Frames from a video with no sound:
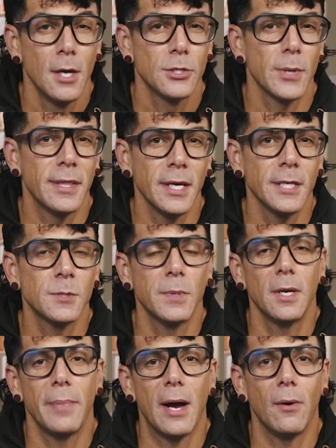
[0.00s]
So I think it's
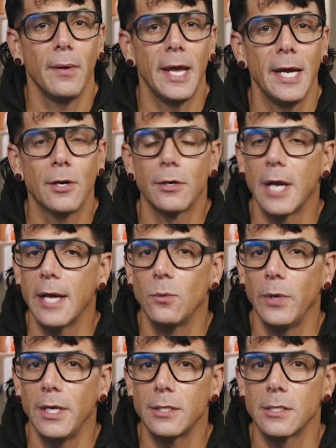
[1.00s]
been about 8 or
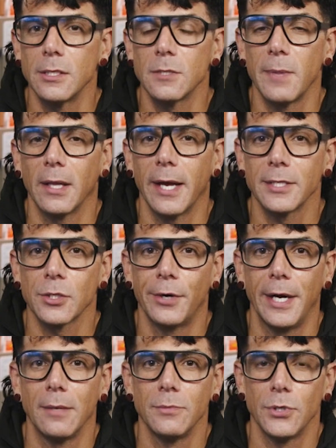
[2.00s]
9 weeks since my last
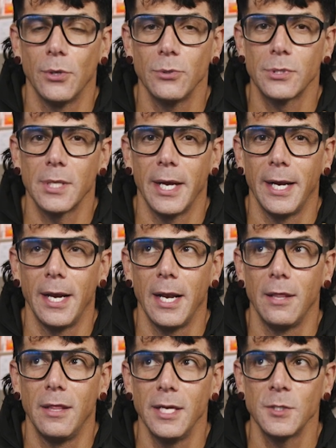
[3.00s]
Kratom dose,
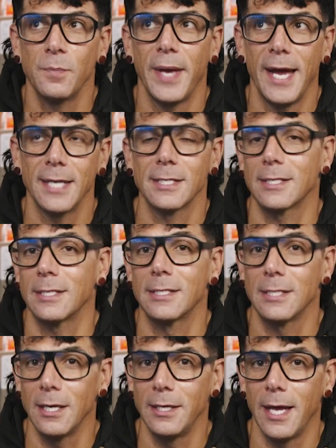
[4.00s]
and this past
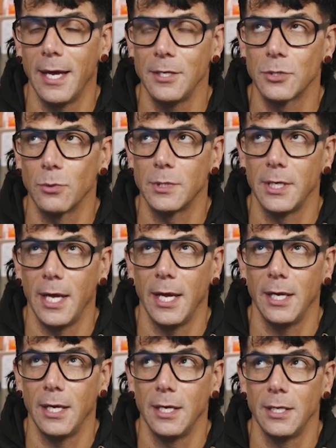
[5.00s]
Sunday, so
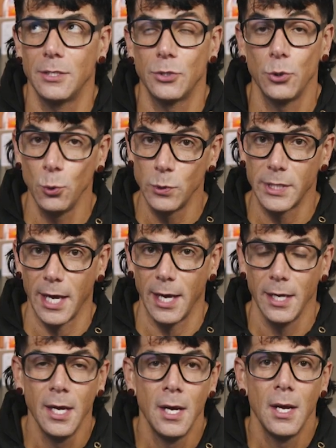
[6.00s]
today is
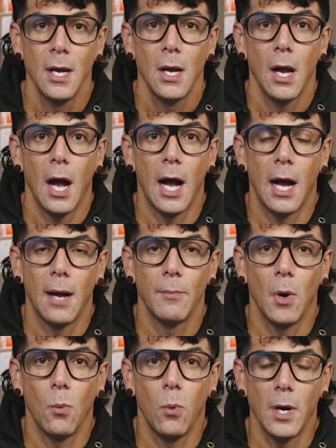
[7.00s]
Tuesday,
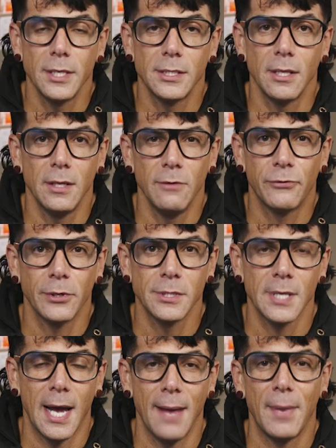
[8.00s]
was the
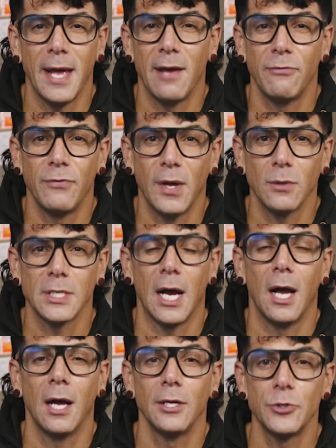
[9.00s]
first time I have felt
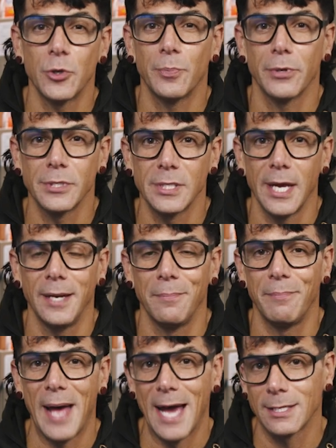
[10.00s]

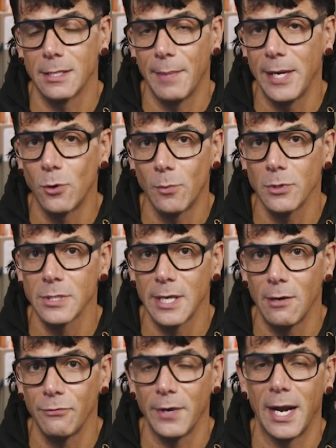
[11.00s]
100% back to my normal
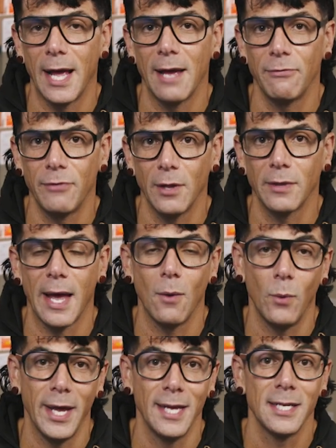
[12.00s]
self, and I have felt
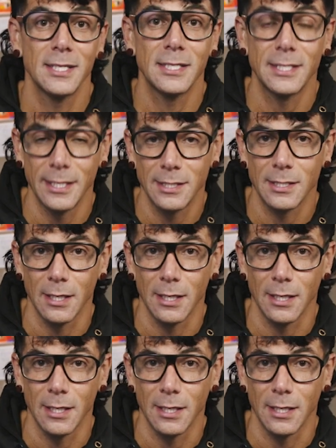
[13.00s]
that way since